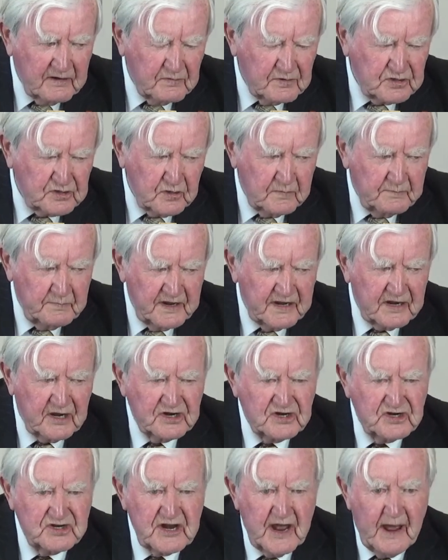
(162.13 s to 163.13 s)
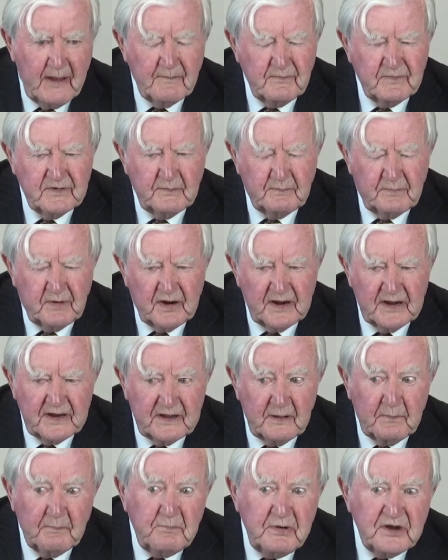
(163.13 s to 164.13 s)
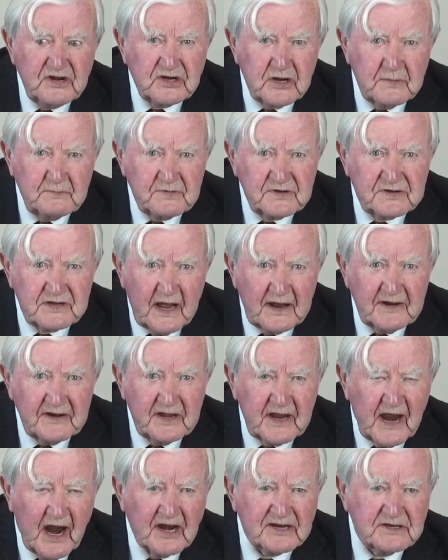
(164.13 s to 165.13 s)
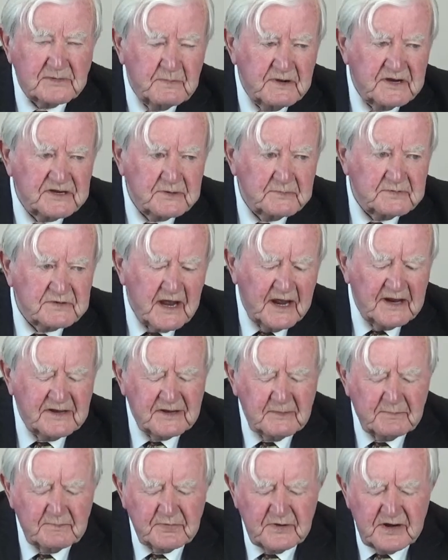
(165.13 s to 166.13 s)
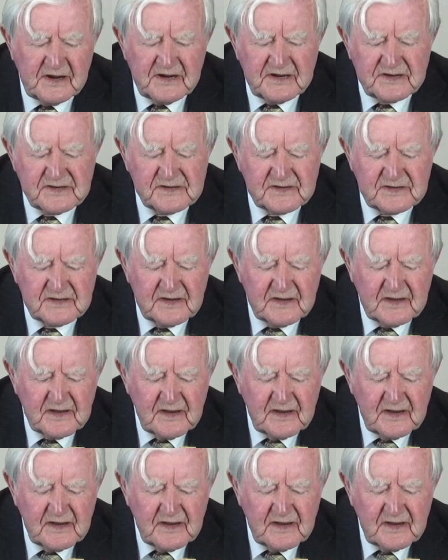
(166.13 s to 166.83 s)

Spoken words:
should be condemned by the bishops and the archbishops and the priests.